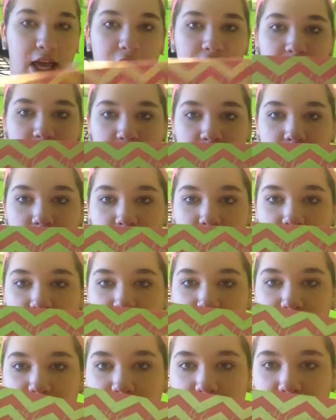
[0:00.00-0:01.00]
huge
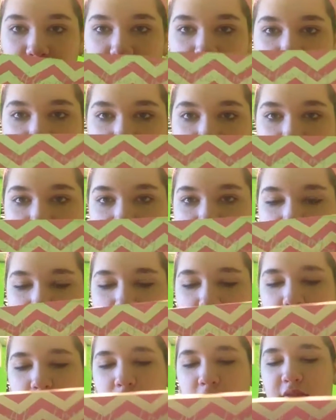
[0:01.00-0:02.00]
and bulky. It's
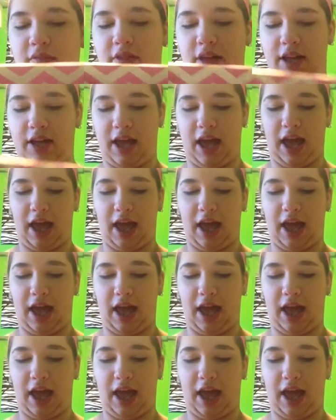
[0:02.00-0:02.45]
more of like